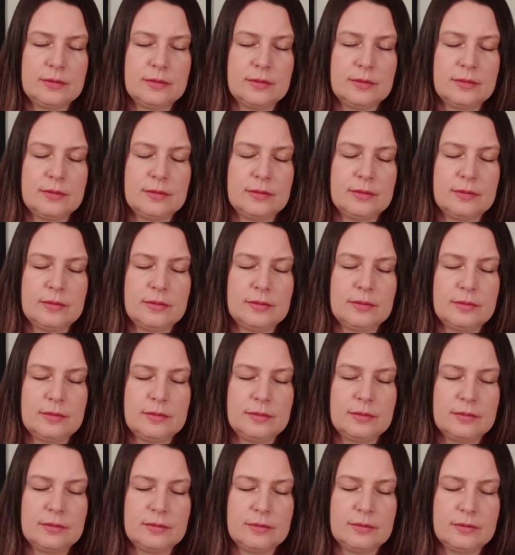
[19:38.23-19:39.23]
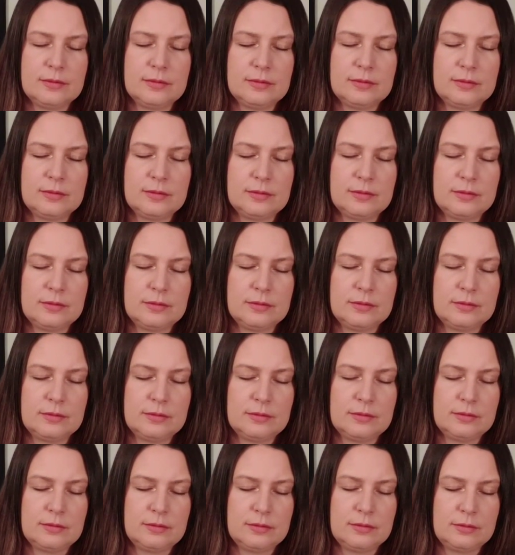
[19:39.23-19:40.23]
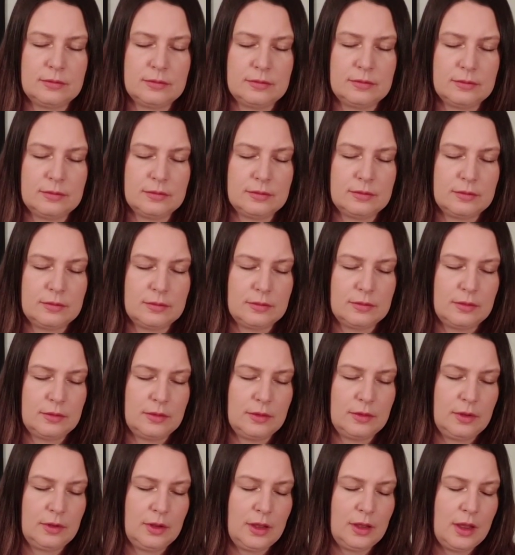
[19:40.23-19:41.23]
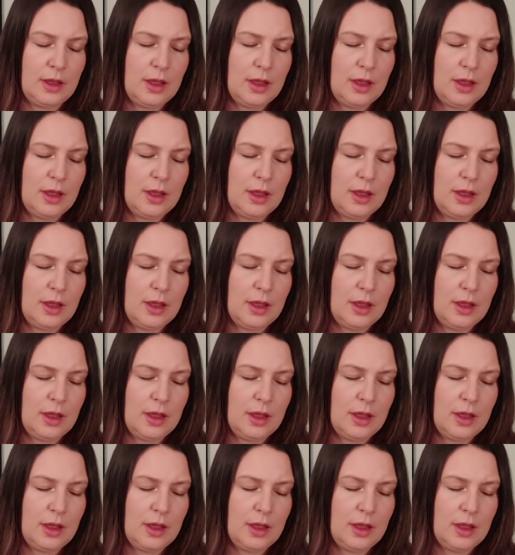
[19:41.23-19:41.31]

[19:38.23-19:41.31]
No one is speaking in this clip.